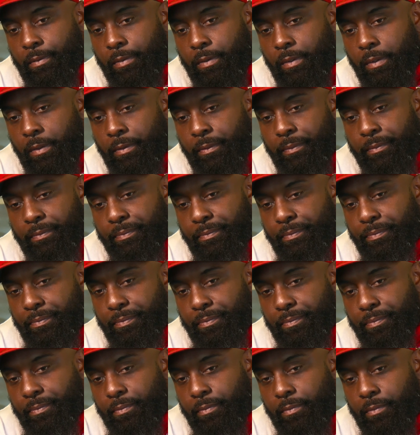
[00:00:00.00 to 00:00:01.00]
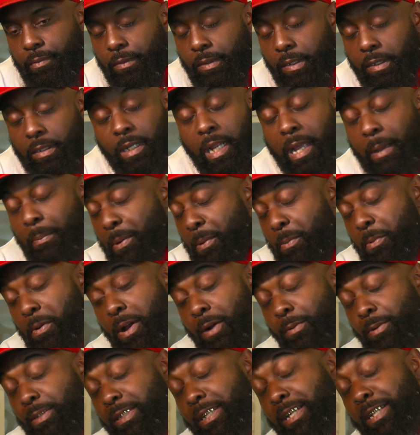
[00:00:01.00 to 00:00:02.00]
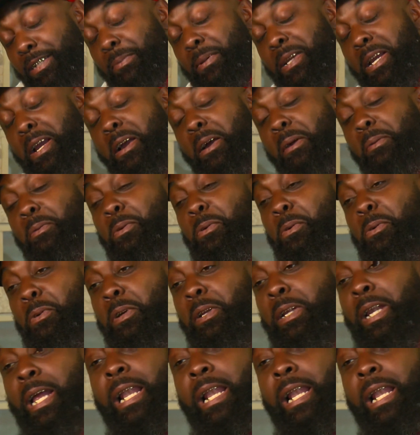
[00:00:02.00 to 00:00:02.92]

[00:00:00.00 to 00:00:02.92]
So, because a lot of people always ask me how I'm doing, and I